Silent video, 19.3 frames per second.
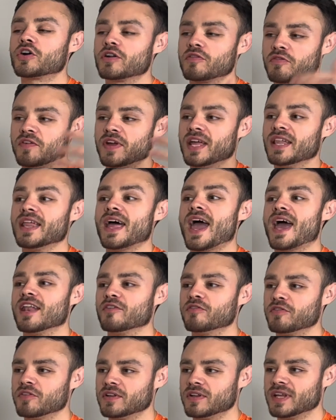going to feel
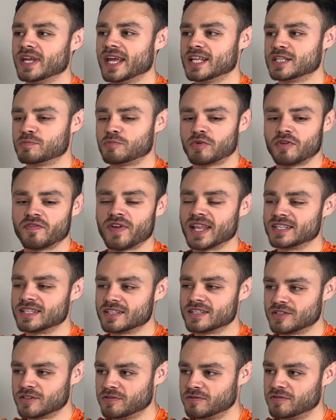anything. It's
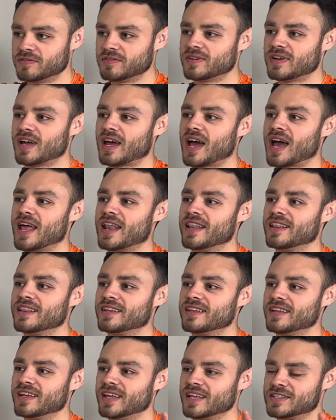preventative
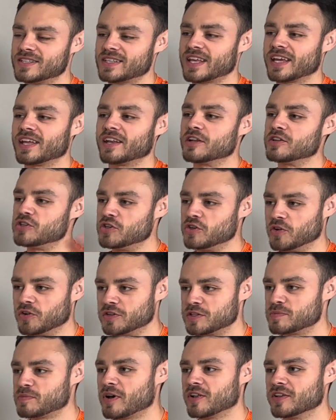and it's like an
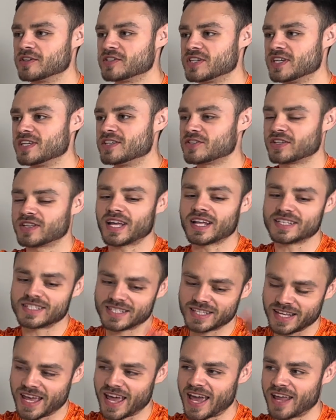insurance policy. So that's
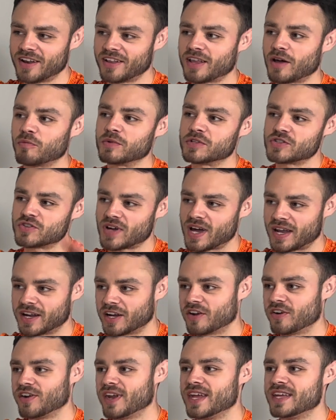the era that we're trying to
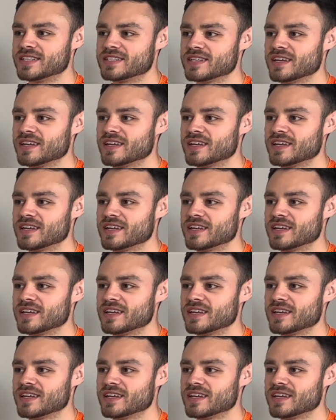create.